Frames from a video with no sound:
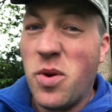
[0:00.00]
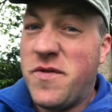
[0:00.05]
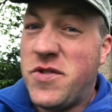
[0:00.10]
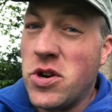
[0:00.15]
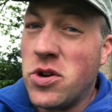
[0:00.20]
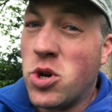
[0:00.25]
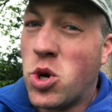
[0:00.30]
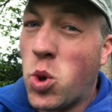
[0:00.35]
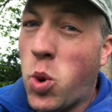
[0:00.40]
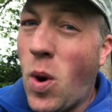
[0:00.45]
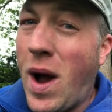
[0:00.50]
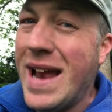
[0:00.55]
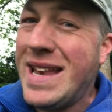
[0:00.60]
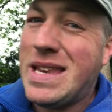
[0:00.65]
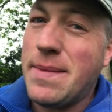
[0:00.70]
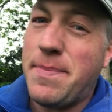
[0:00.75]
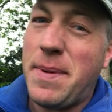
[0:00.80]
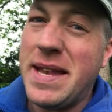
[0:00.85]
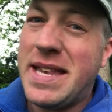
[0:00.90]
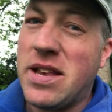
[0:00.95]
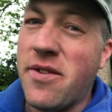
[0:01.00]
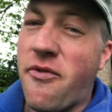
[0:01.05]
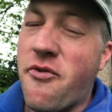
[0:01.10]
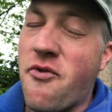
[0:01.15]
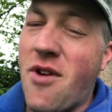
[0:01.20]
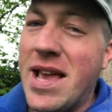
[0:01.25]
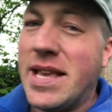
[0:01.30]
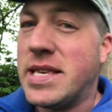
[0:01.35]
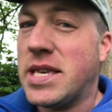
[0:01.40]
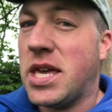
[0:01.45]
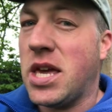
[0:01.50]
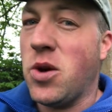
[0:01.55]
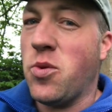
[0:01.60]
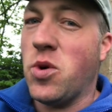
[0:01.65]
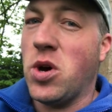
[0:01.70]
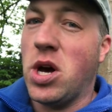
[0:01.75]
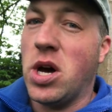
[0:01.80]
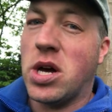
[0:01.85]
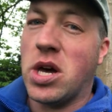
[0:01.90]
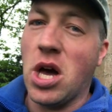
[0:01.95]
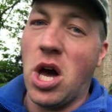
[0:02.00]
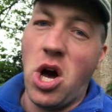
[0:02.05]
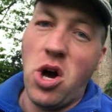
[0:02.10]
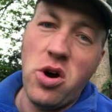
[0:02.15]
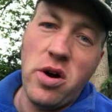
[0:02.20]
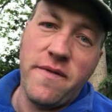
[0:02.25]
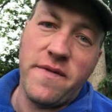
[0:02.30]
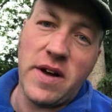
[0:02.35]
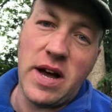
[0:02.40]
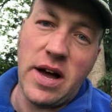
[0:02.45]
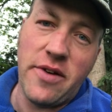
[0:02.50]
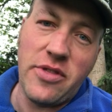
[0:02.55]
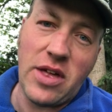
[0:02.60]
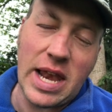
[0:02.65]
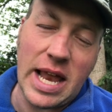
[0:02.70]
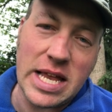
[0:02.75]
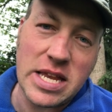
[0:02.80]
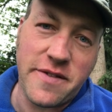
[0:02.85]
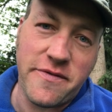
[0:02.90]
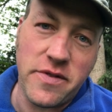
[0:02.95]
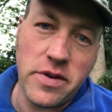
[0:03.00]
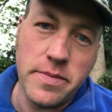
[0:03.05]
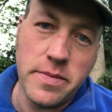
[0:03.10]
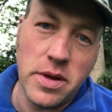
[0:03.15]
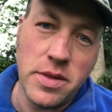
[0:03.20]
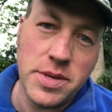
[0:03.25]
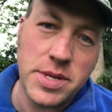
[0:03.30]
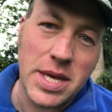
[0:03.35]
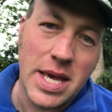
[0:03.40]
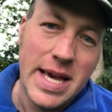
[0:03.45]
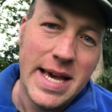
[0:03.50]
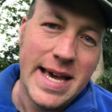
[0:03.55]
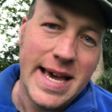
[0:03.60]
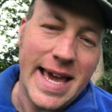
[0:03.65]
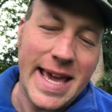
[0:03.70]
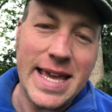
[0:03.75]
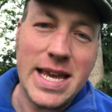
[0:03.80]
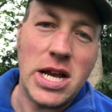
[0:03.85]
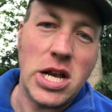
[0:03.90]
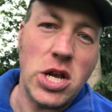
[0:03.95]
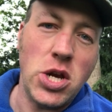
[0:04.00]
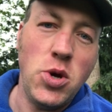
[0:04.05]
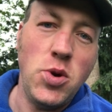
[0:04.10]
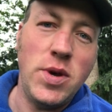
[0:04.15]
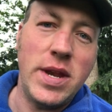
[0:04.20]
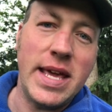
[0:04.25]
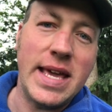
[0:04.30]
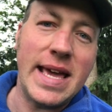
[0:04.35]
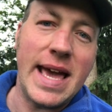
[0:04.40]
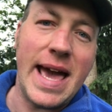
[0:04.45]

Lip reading: we've done quite a bit of rescue work over the last few months, including